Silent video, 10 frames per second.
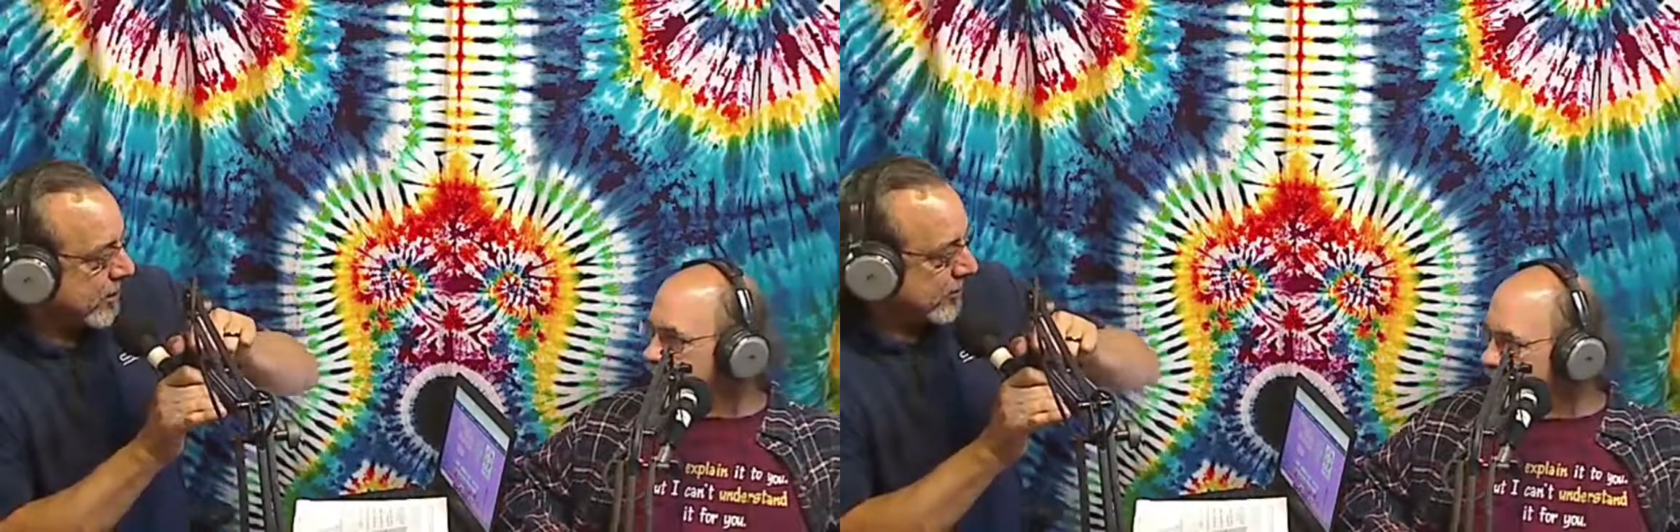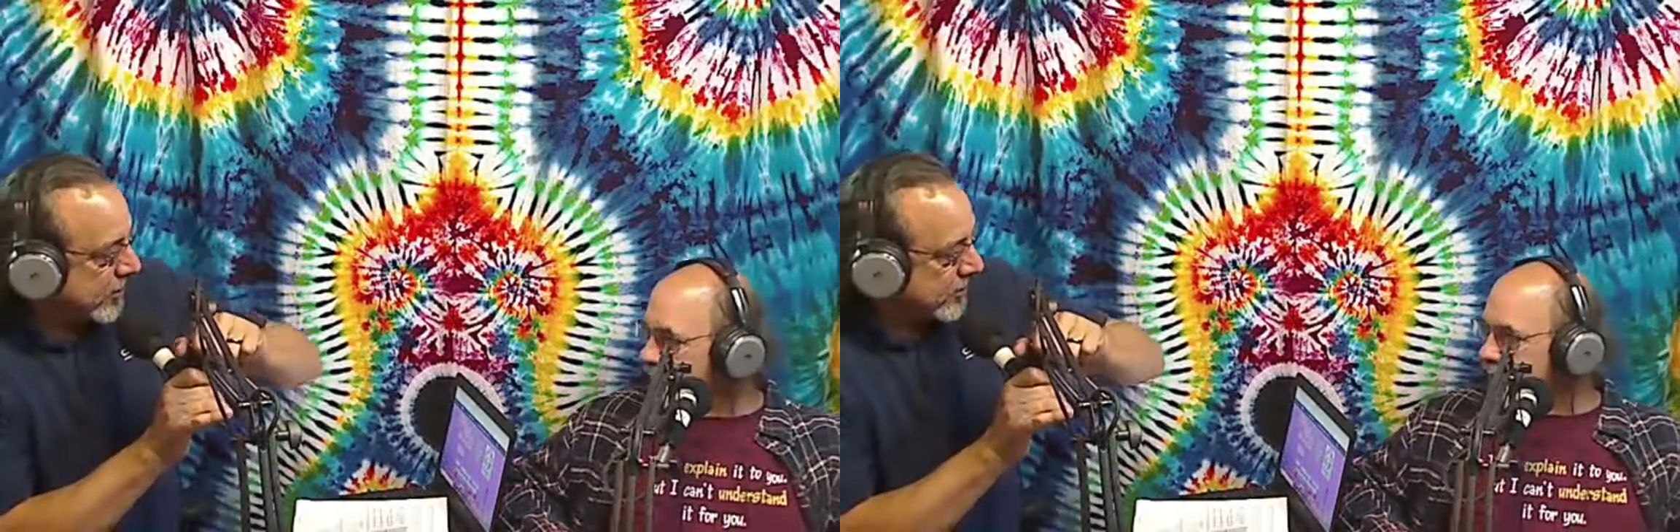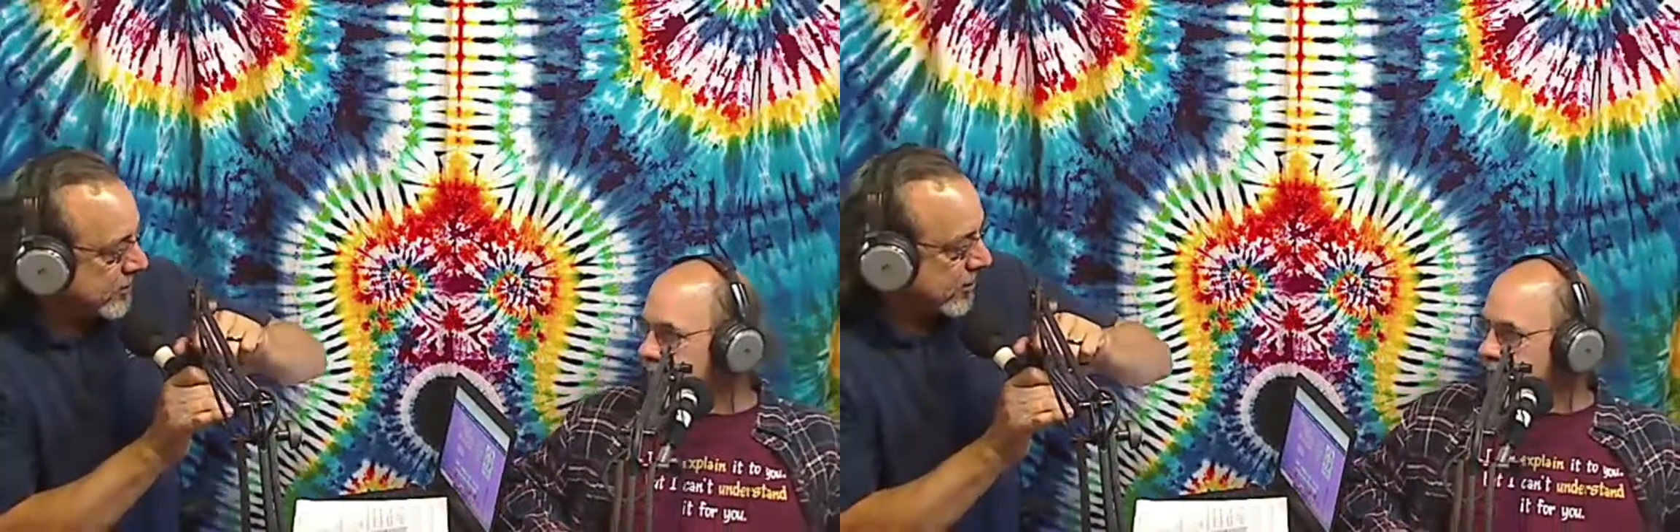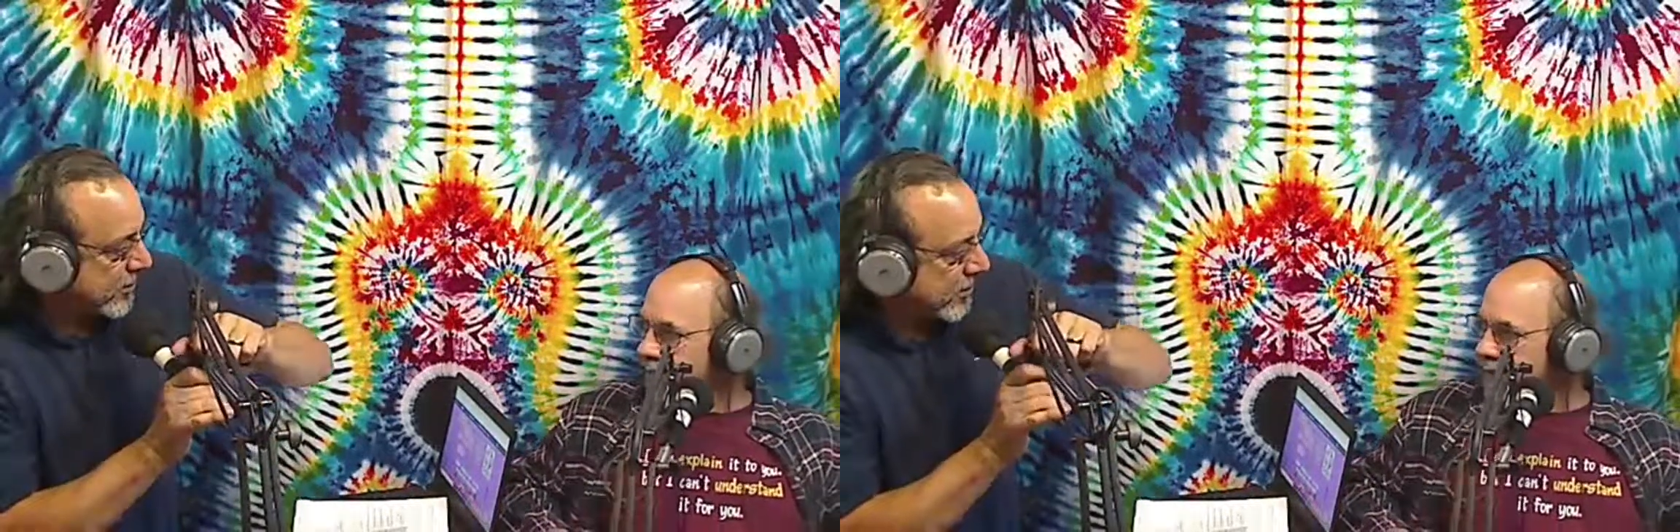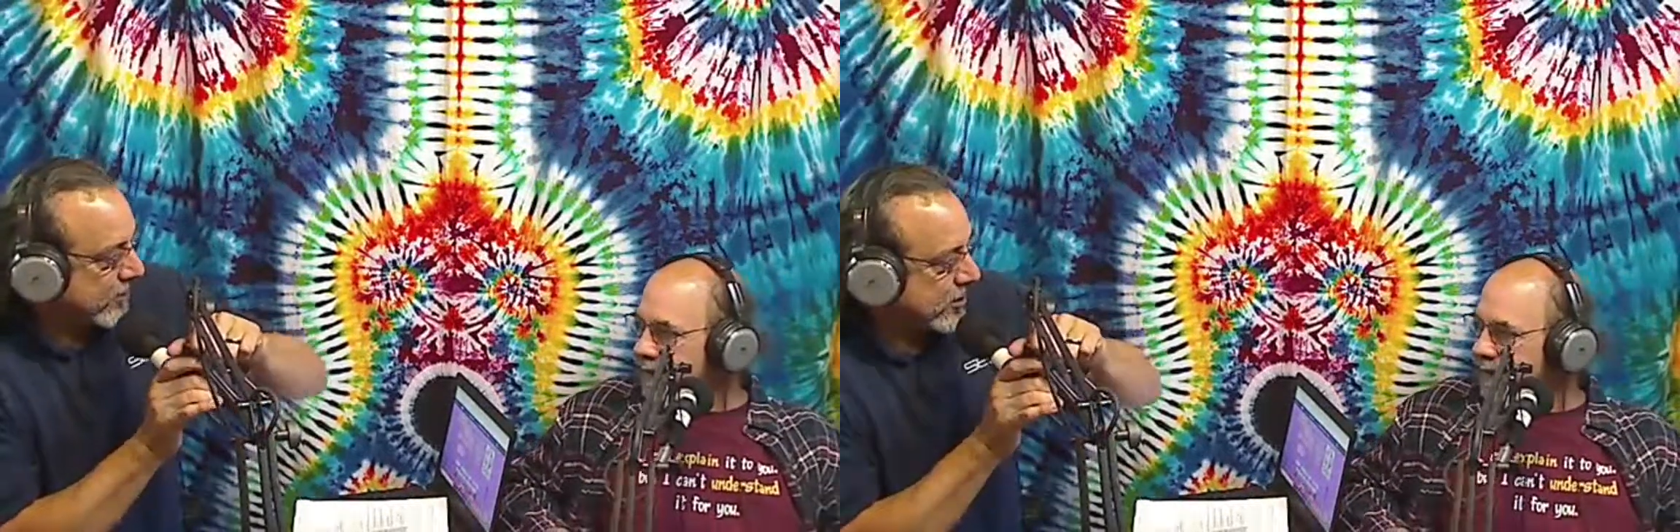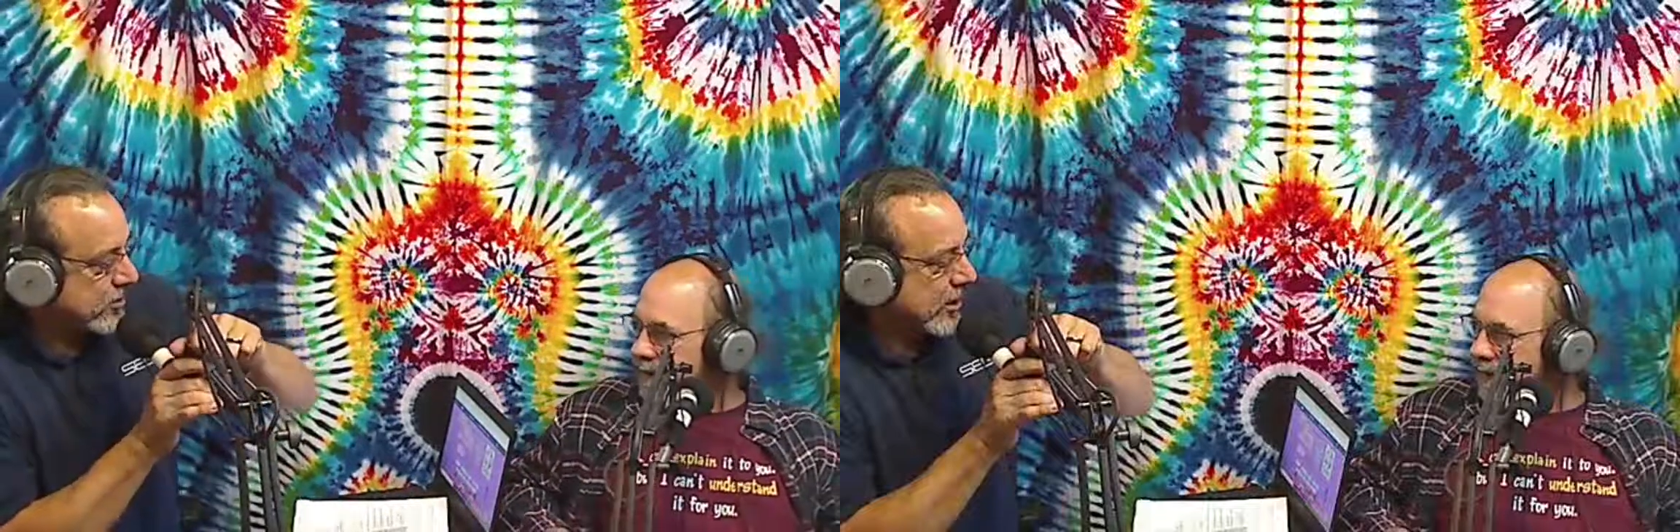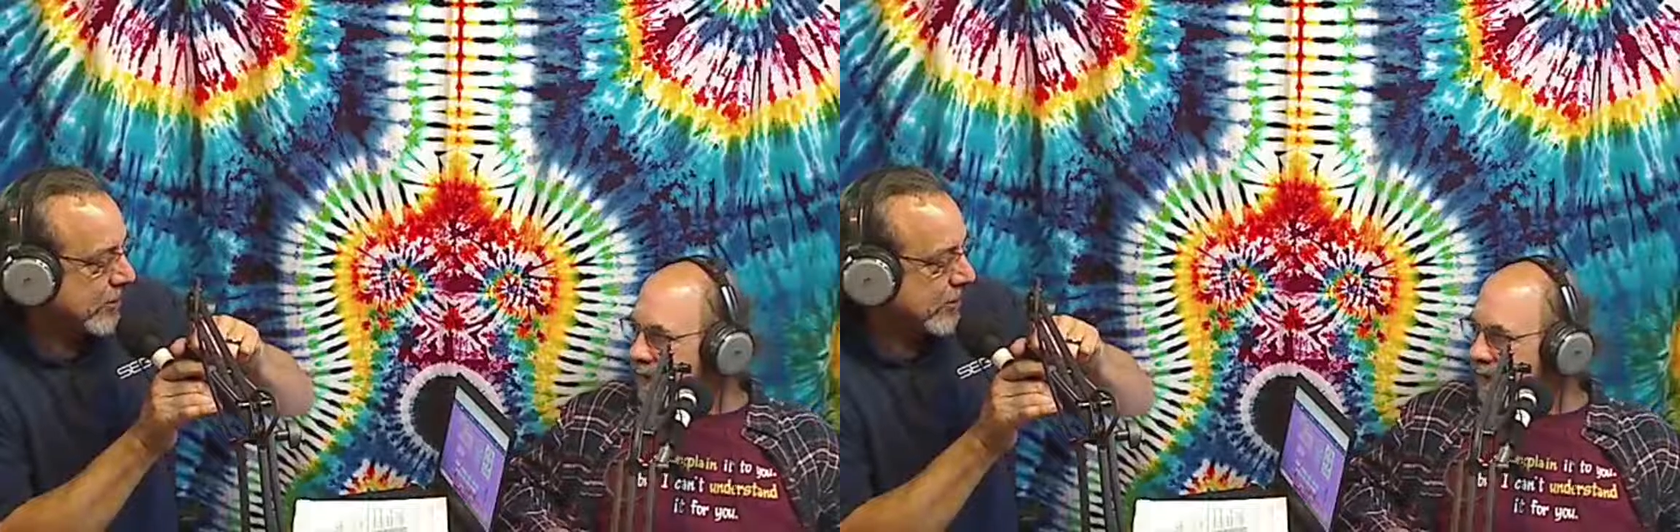I mean, so even the jet